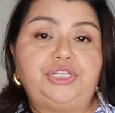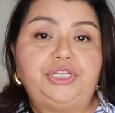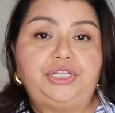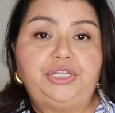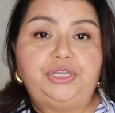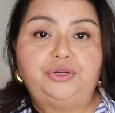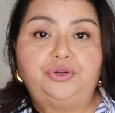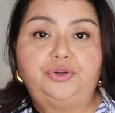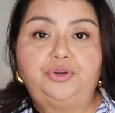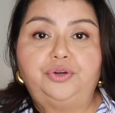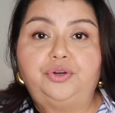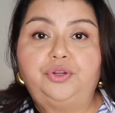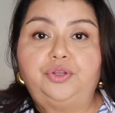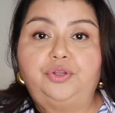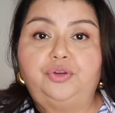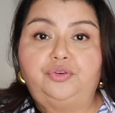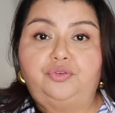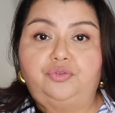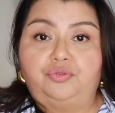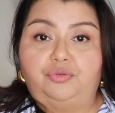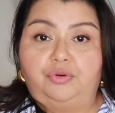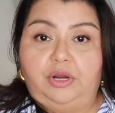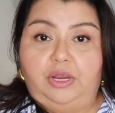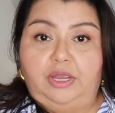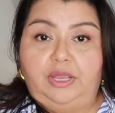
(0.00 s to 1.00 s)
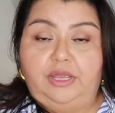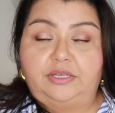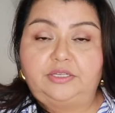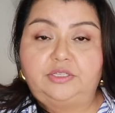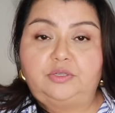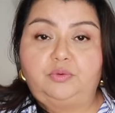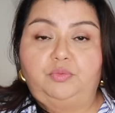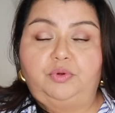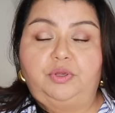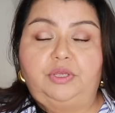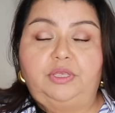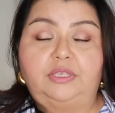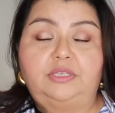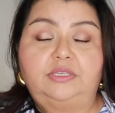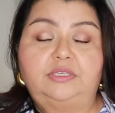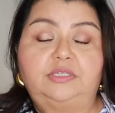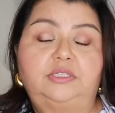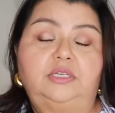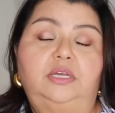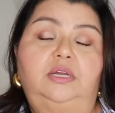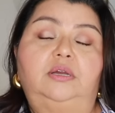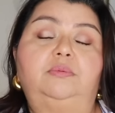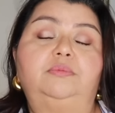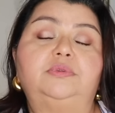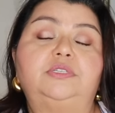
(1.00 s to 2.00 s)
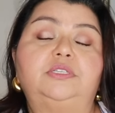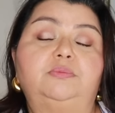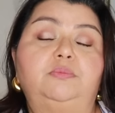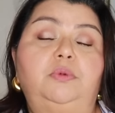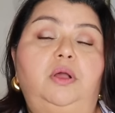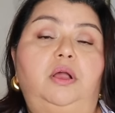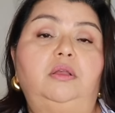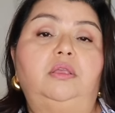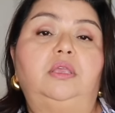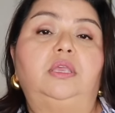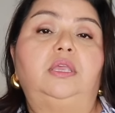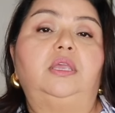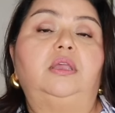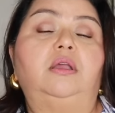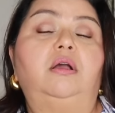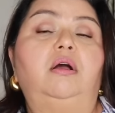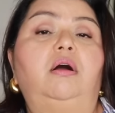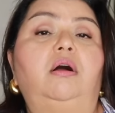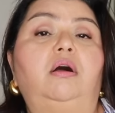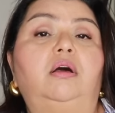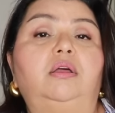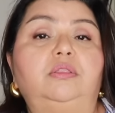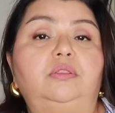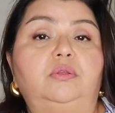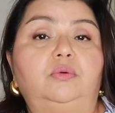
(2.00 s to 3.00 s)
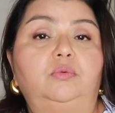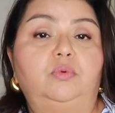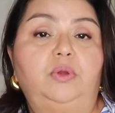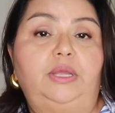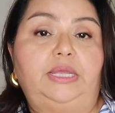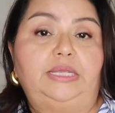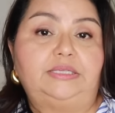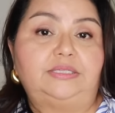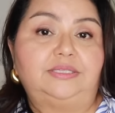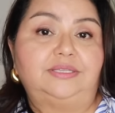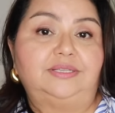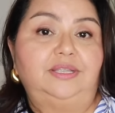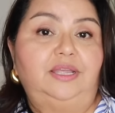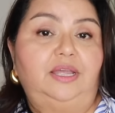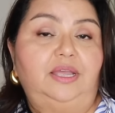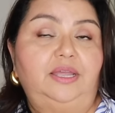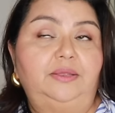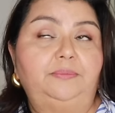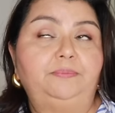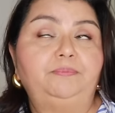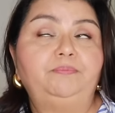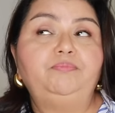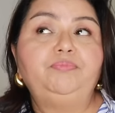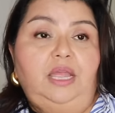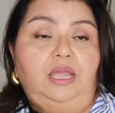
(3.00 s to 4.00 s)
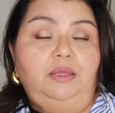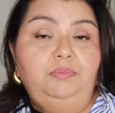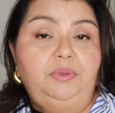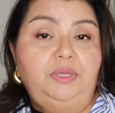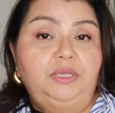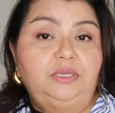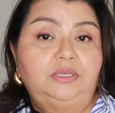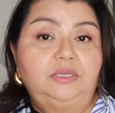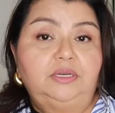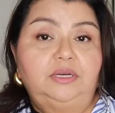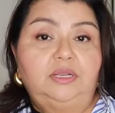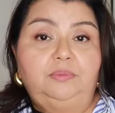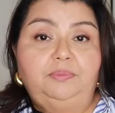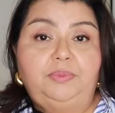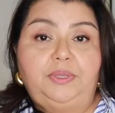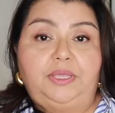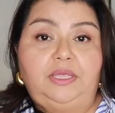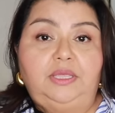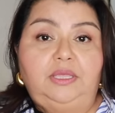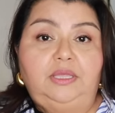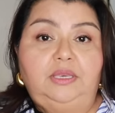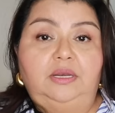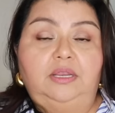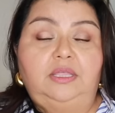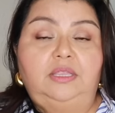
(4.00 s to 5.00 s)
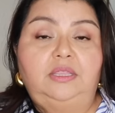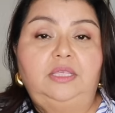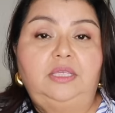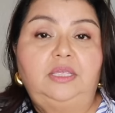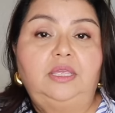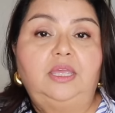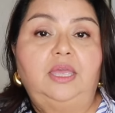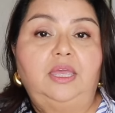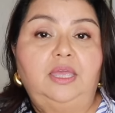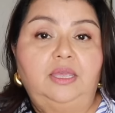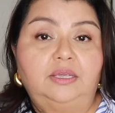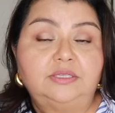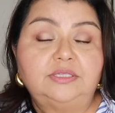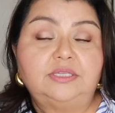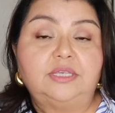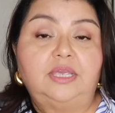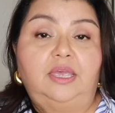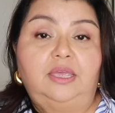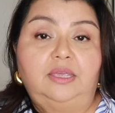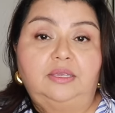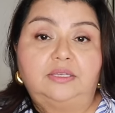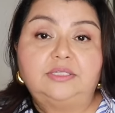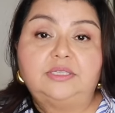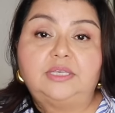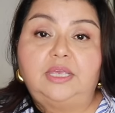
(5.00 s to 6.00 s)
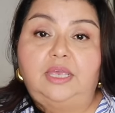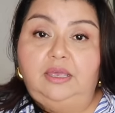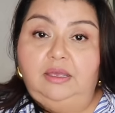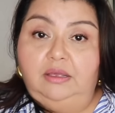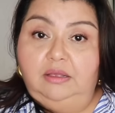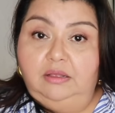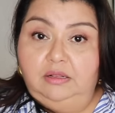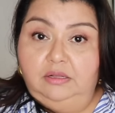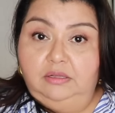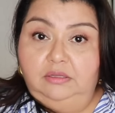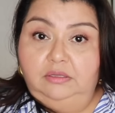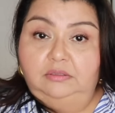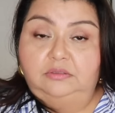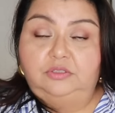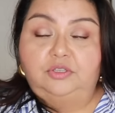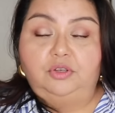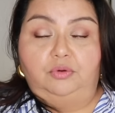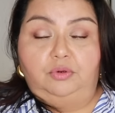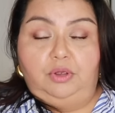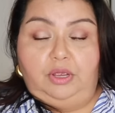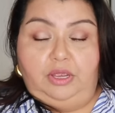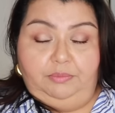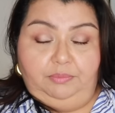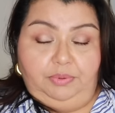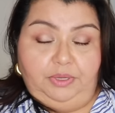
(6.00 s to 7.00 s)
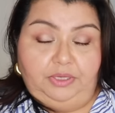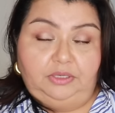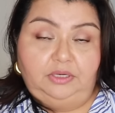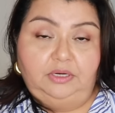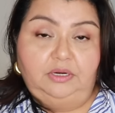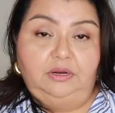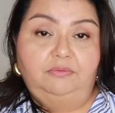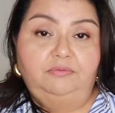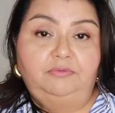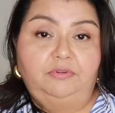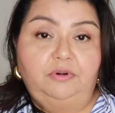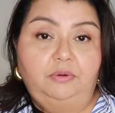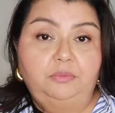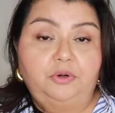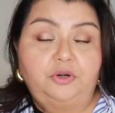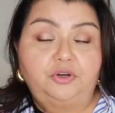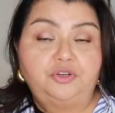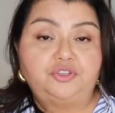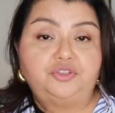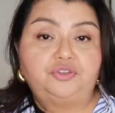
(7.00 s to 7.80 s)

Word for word: tiered dress with some smocking on the waistline. I picked it up in the X X L. So I picked it up from her